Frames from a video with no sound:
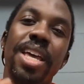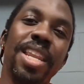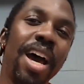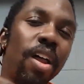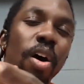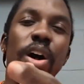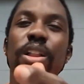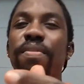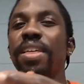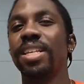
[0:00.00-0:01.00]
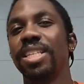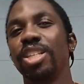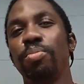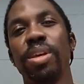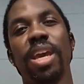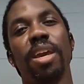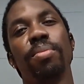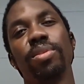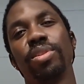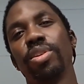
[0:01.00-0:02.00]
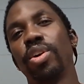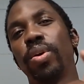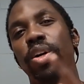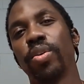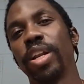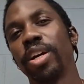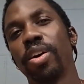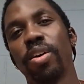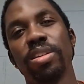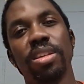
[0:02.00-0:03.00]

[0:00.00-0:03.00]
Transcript: Not all of this is be able to go on credit cards.